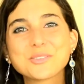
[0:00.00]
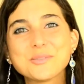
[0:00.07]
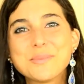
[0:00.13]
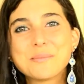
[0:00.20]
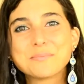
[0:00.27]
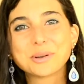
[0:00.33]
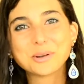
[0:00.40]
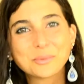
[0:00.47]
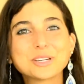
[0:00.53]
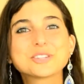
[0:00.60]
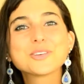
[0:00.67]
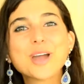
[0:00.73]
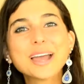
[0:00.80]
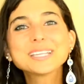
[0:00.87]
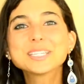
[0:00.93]
to remember when
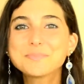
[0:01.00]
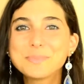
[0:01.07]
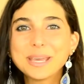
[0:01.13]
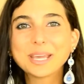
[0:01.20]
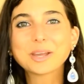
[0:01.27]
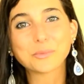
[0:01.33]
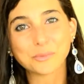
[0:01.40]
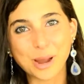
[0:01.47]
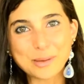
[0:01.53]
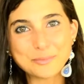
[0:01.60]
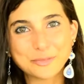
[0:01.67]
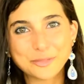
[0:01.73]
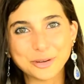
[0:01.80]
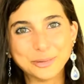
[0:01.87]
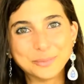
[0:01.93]
trying to pick
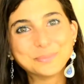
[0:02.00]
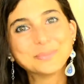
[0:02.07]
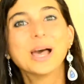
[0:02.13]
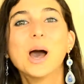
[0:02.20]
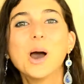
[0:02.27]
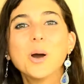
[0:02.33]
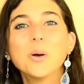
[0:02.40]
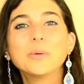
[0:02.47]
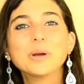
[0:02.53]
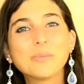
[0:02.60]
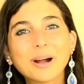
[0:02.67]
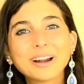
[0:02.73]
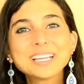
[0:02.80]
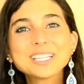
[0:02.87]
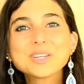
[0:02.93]
ripe fruit. We
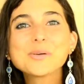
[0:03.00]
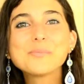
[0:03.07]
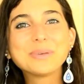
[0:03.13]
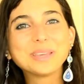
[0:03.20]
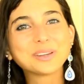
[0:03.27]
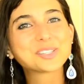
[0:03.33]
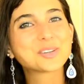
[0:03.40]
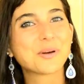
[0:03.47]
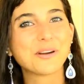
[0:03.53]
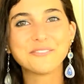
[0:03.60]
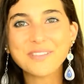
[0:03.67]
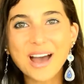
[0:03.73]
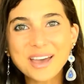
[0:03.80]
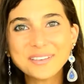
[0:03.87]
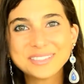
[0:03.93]
want it to appeal to our
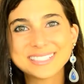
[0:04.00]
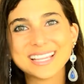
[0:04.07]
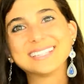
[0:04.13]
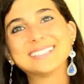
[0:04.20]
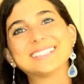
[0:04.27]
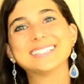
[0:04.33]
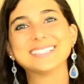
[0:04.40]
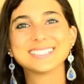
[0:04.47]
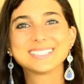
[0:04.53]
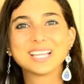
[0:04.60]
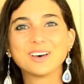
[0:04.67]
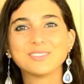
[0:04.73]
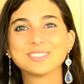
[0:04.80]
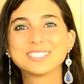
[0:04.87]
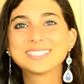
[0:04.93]
5 senses
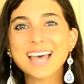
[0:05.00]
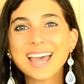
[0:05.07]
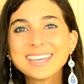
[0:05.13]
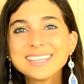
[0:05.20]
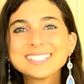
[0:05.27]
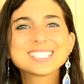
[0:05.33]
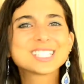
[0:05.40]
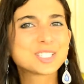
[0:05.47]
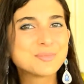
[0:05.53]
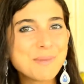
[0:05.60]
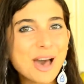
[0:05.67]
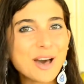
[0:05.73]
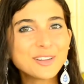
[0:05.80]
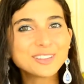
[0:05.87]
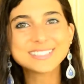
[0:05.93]
of sight,
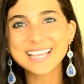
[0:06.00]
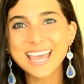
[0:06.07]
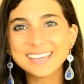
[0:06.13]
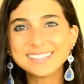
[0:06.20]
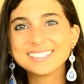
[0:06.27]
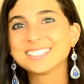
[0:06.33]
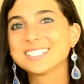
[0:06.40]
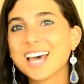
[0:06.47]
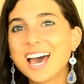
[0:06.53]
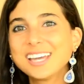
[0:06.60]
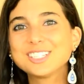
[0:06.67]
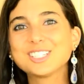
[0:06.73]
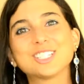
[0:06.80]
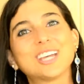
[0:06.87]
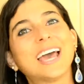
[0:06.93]
smell, taste,
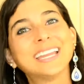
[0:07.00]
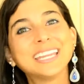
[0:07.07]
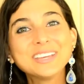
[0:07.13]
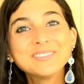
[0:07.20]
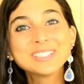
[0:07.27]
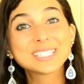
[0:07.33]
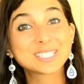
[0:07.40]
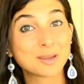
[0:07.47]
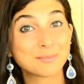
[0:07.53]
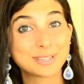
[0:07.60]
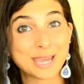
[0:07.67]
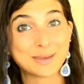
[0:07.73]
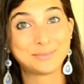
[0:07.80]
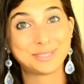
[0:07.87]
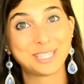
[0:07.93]
touch, and even
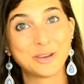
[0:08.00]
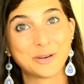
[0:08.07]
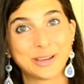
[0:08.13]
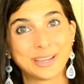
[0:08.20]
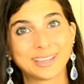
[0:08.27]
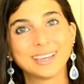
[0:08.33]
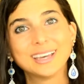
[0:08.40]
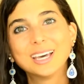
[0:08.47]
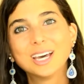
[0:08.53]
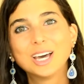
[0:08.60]
sometimes hearing.